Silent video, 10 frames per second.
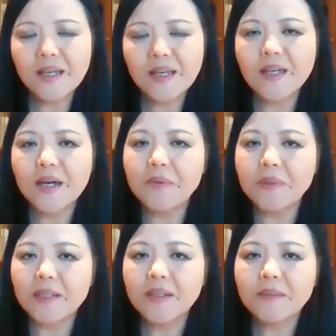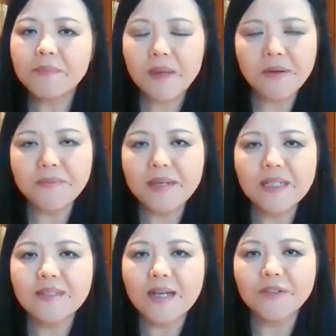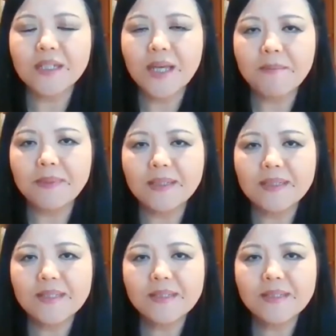at our Parramatta South campus,